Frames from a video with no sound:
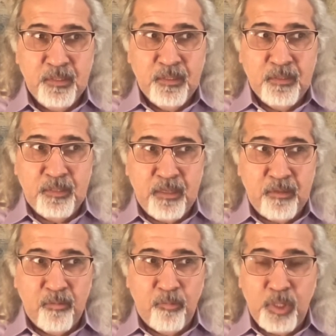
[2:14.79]
that
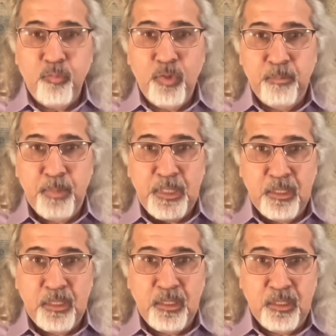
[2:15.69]
what we
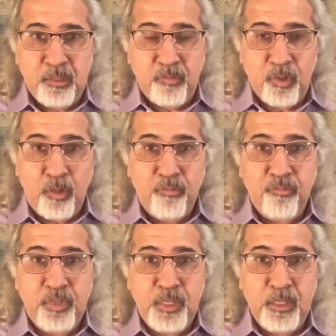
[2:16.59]
believe or
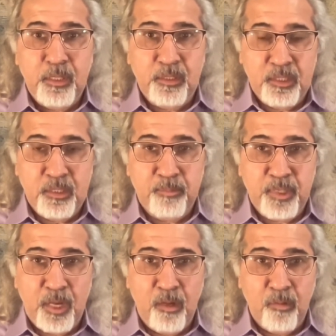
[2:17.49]
feel deep
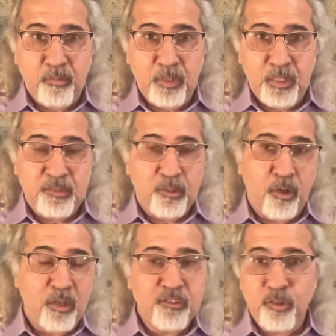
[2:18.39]
down is
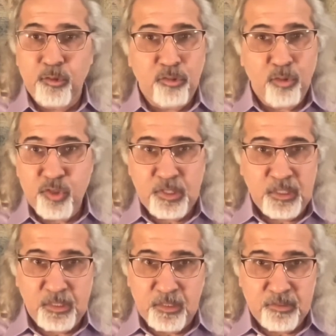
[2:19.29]
also
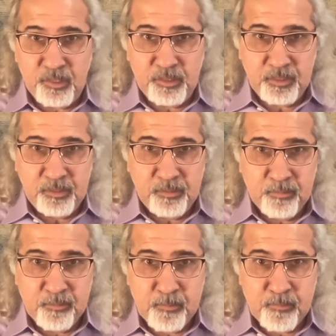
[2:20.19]
socially constructed.
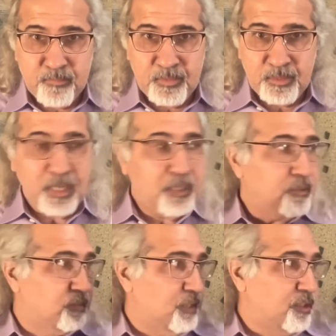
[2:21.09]

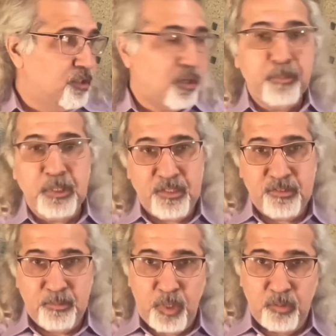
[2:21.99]
Things that trouble us
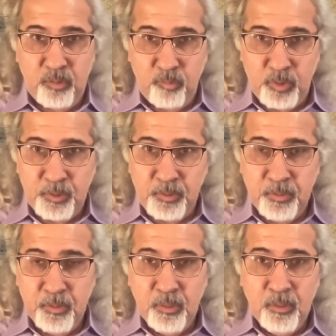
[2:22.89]
about the world,
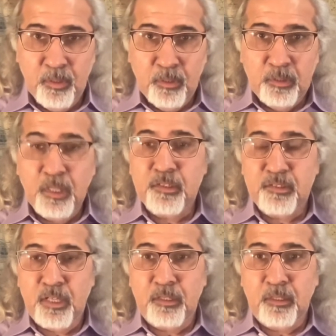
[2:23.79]
things
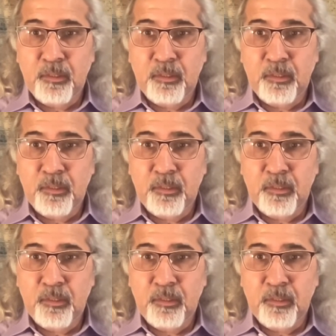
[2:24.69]
that